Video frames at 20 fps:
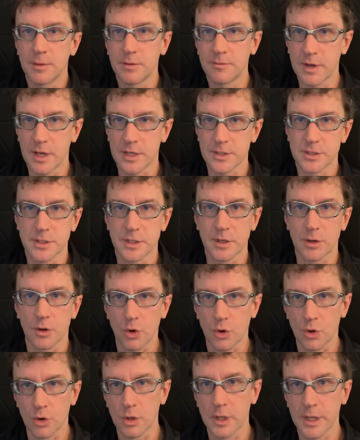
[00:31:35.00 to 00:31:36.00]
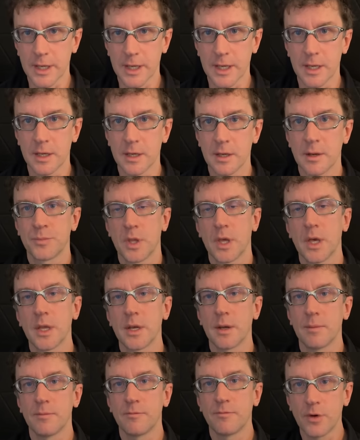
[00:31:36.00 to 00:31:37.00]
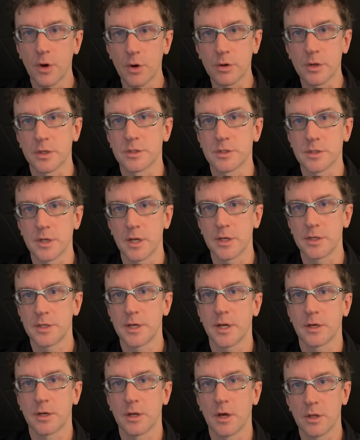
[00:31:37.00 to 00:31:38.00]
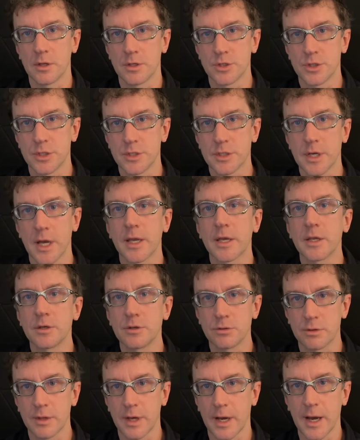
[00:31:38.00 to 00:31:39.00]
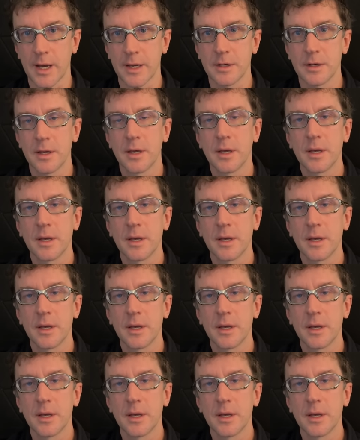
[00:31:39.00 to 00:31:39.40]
investing early and I'm focused on technologies, I can do that.